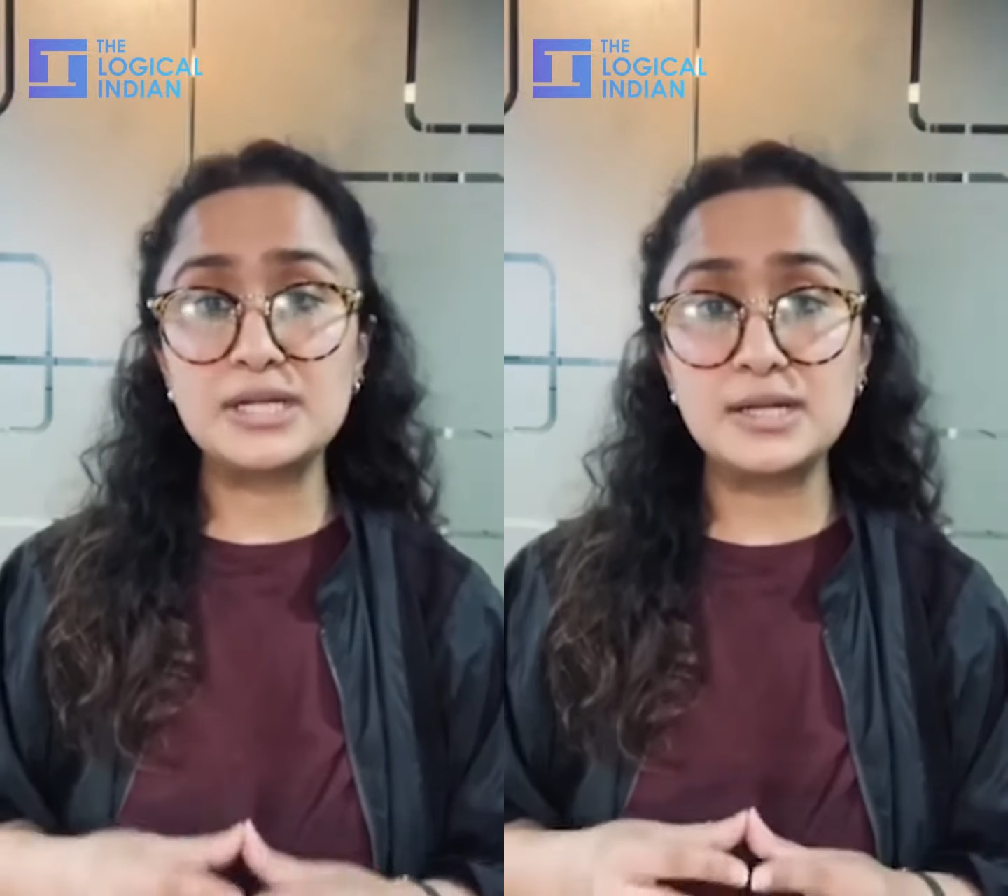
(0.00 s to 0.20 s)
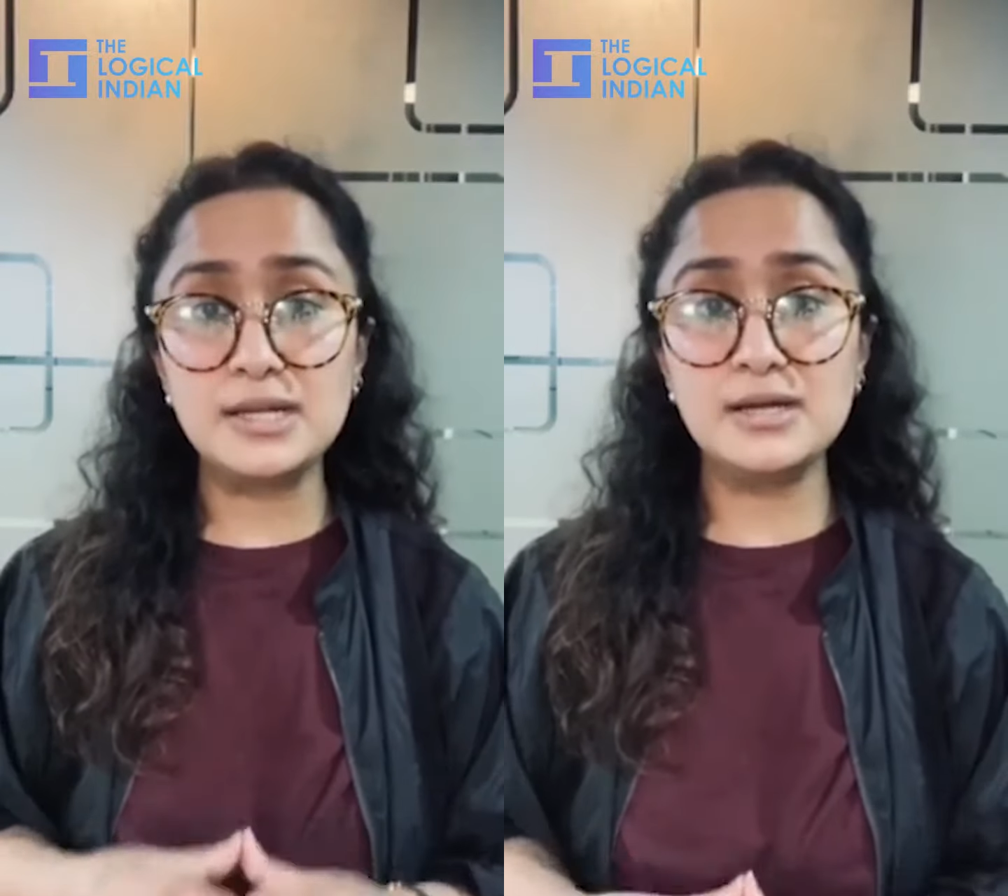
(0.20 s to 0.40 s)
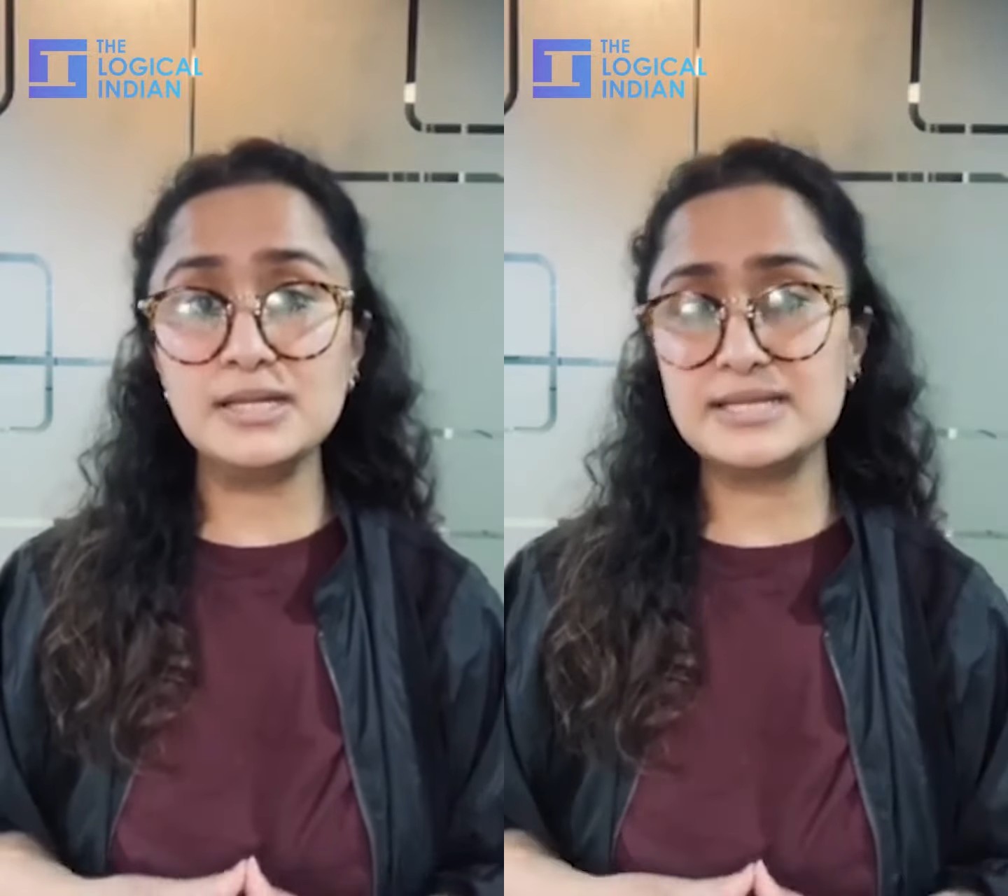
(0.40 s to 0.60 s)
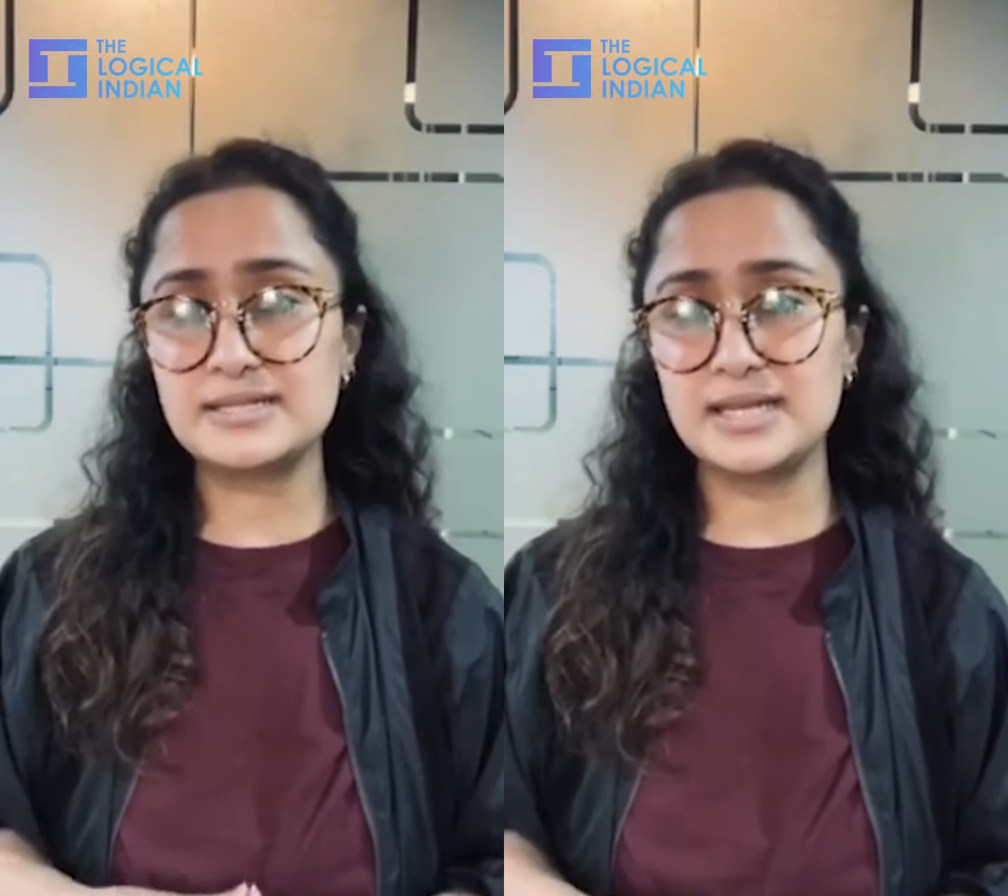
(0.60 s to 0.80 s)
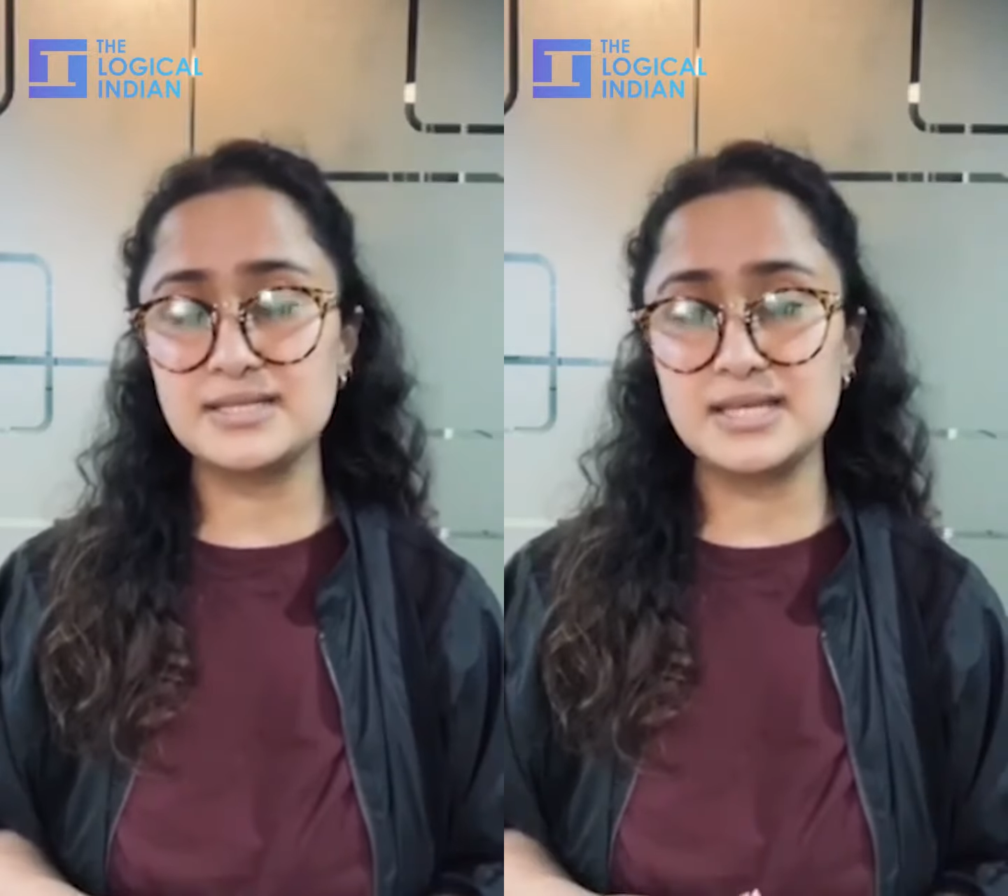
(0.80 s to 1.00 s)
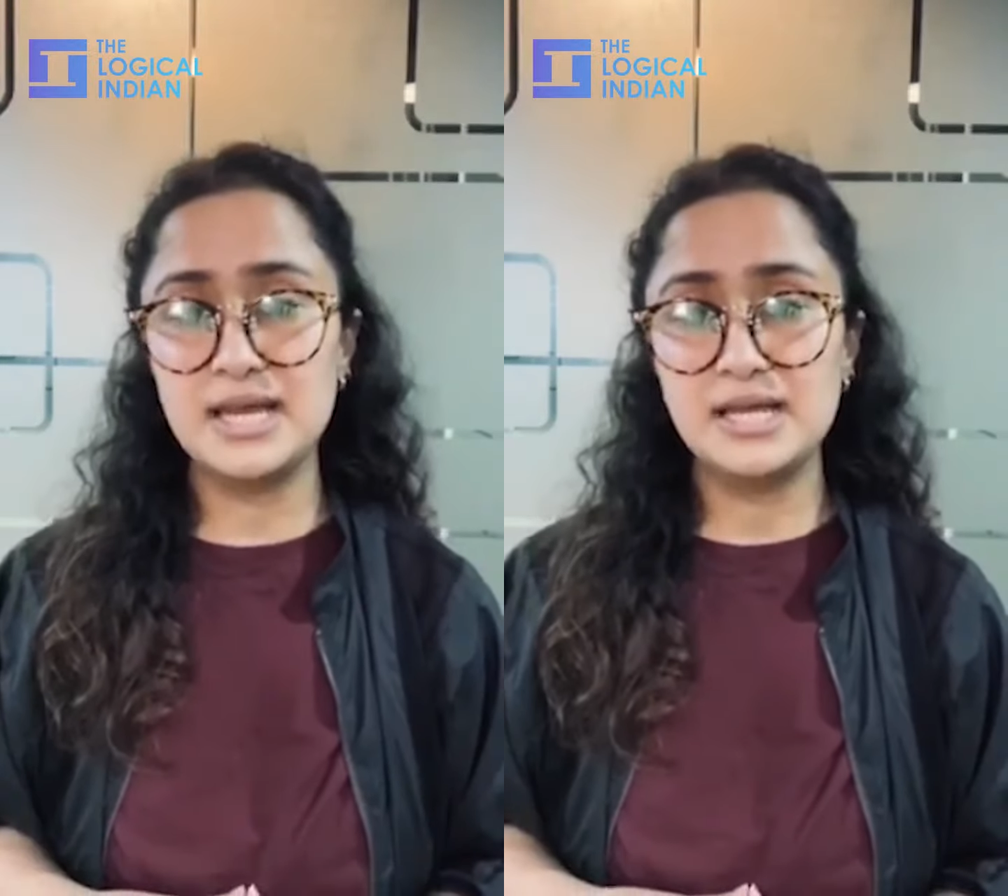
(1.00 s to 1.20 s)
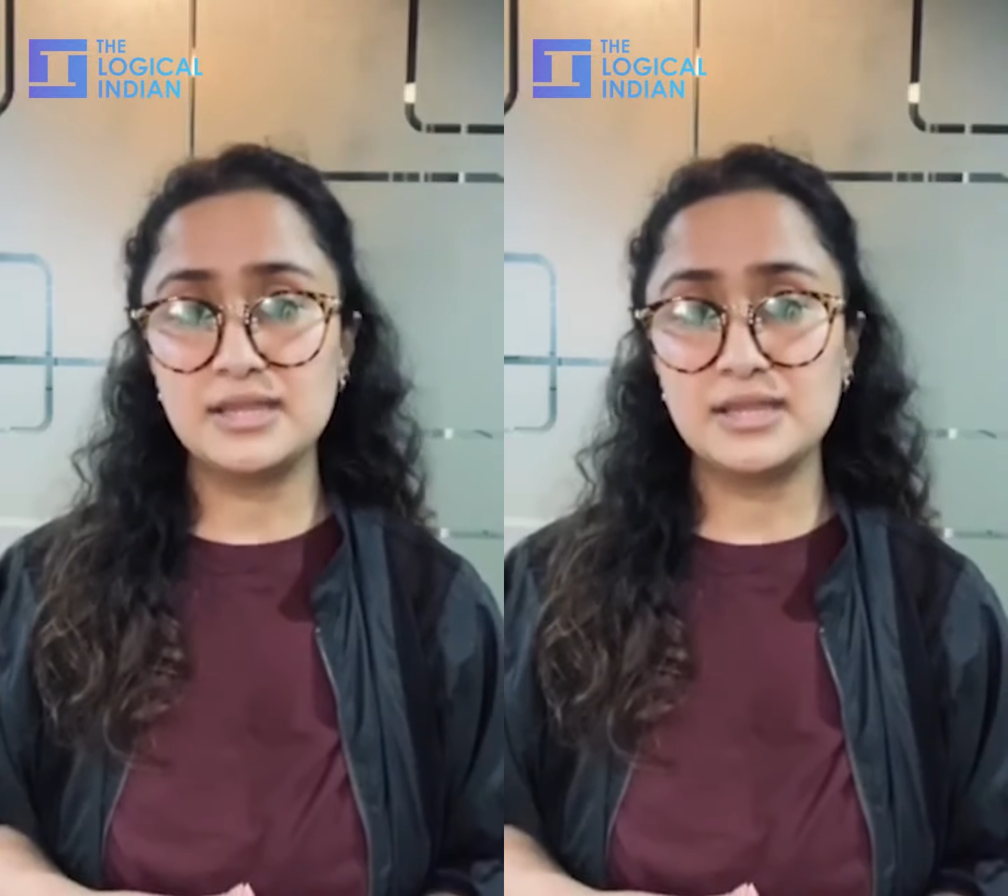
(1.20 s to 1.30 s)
clearly states